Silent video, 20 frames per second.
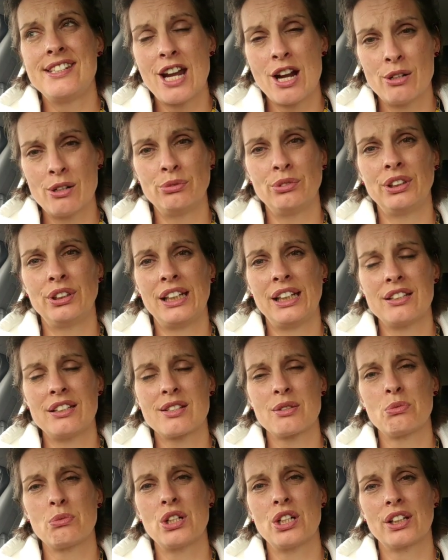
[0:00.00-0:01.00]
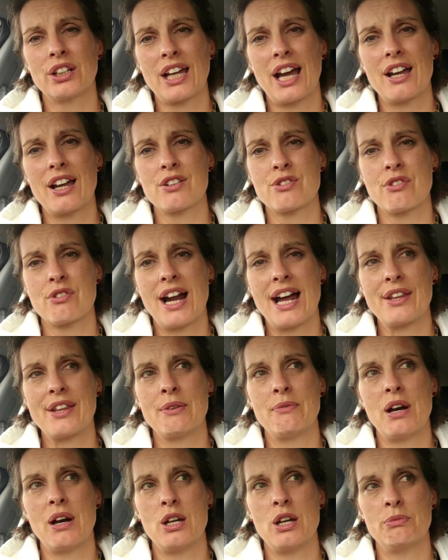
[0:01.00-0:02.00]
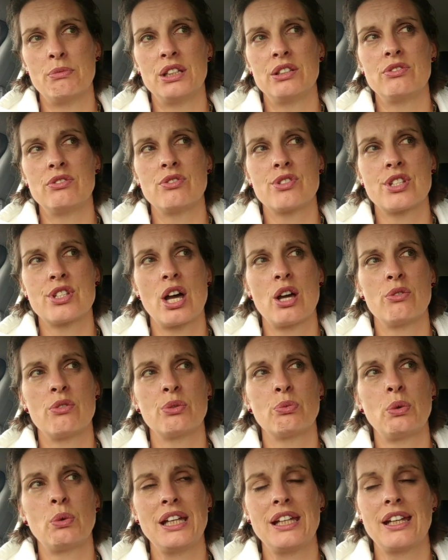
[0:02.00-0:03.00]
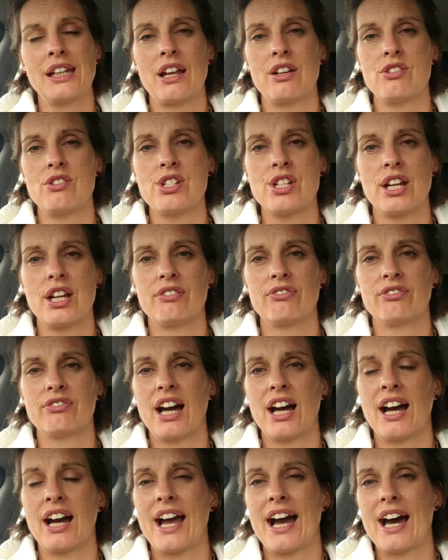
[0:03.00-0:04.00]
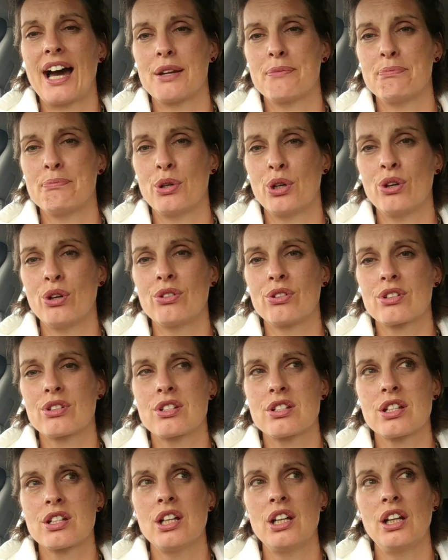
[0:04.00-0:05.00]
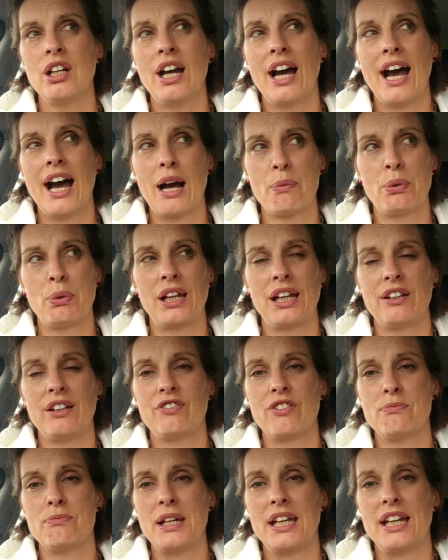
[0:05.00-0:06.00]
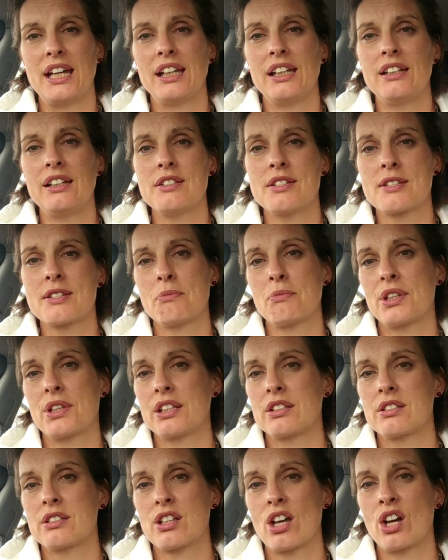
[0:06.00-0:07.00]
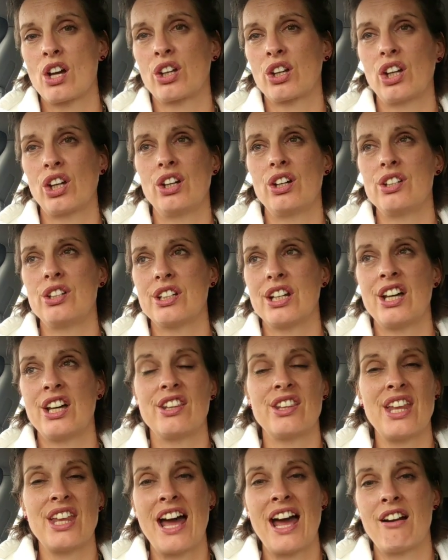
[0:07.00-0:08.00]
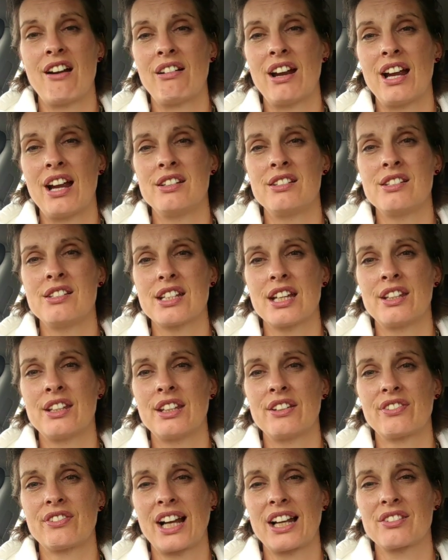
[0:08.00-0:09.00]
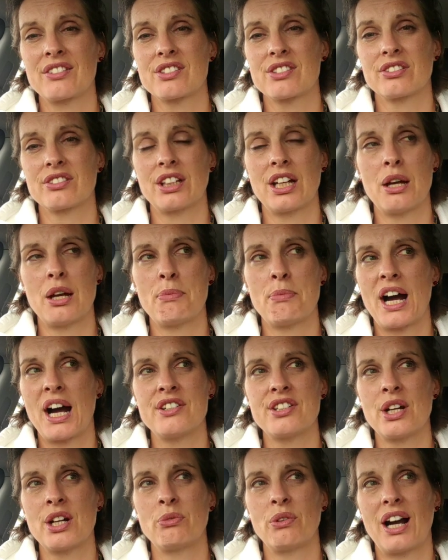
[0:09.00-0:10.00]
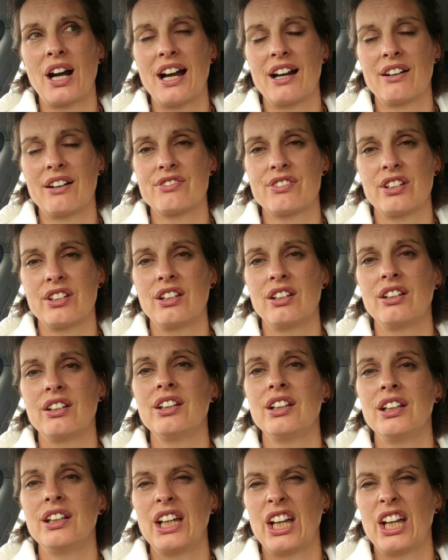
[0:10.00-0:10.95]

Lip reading: don't need to work extra at the moment. So the weekend shift that I had booked, happily for me, something's occurred at their end and they've cancelled it, but I don't have to